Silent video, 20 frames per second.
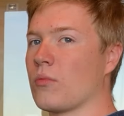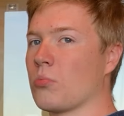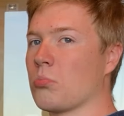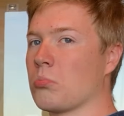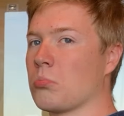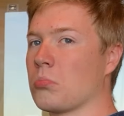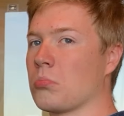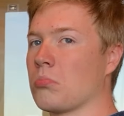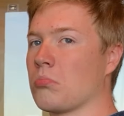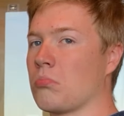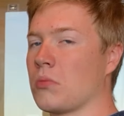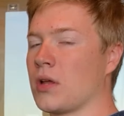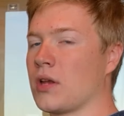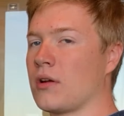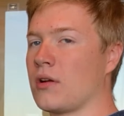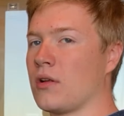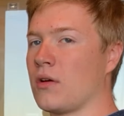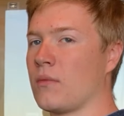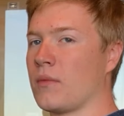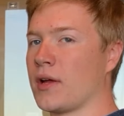I
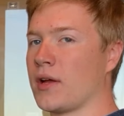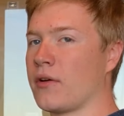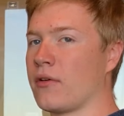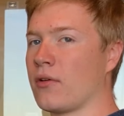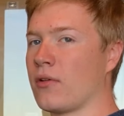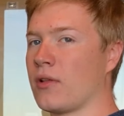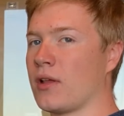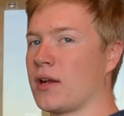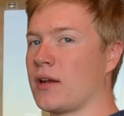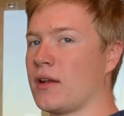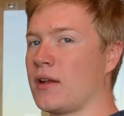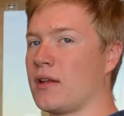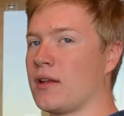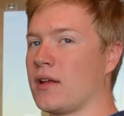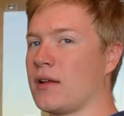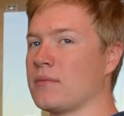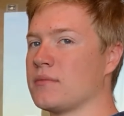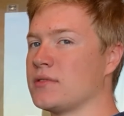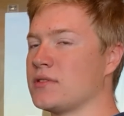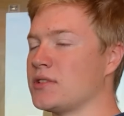don't know, my goal a lot of
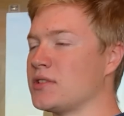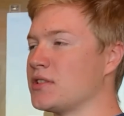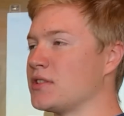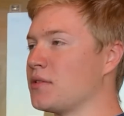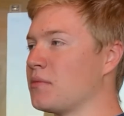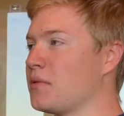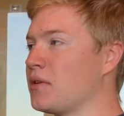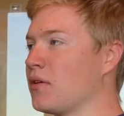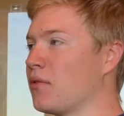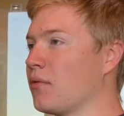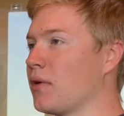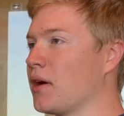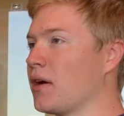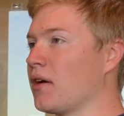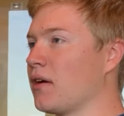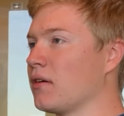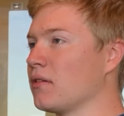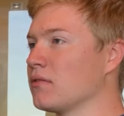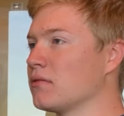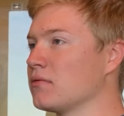times is just to be
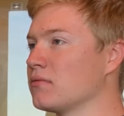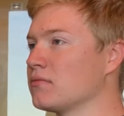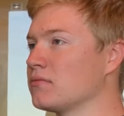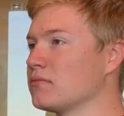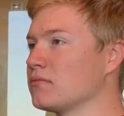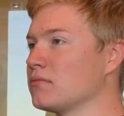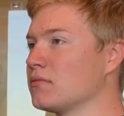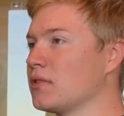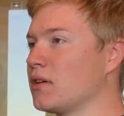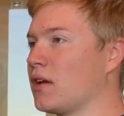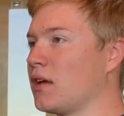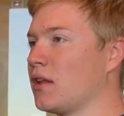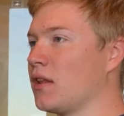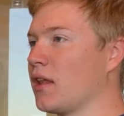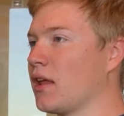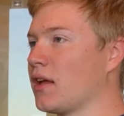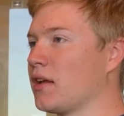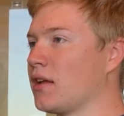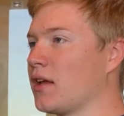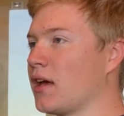aware and,
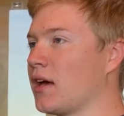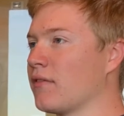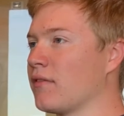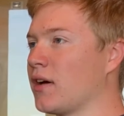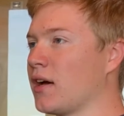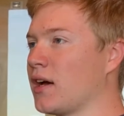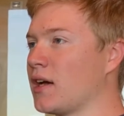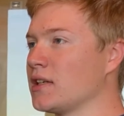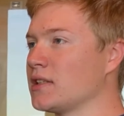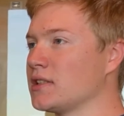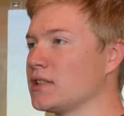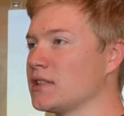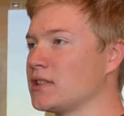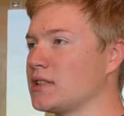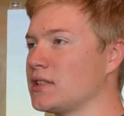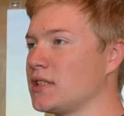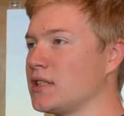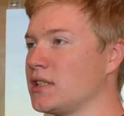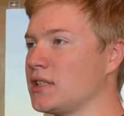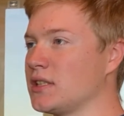like, have eyes to
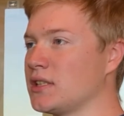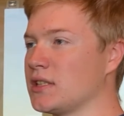see.